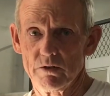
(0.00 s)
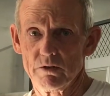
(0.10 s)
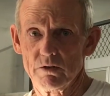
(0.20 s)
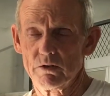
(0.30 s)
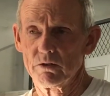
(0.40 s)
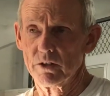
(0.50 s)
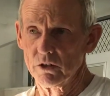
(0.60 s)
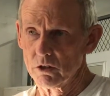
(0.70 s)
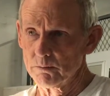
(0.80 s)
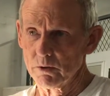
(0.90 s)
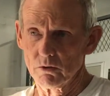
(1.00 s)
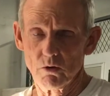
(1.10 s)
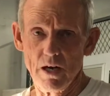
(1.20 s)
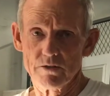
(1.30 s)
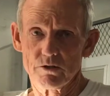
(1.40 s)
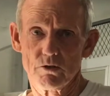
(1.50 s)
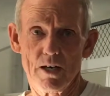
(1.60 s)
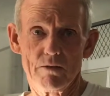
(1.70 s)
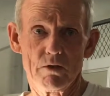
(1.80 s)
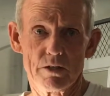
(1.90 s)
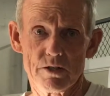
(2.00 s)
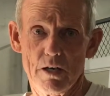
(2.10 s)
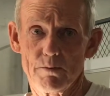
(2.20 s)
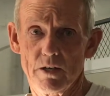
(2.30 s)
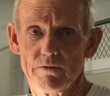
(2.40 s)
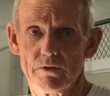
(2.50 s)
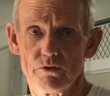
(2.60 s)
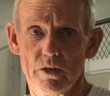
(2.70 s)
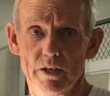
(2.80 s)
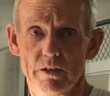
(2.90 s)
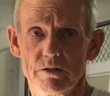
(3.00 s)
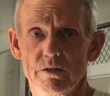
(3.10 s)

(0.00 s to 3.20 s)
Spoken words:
Then you can put rocks or gravel on top of that for drainage.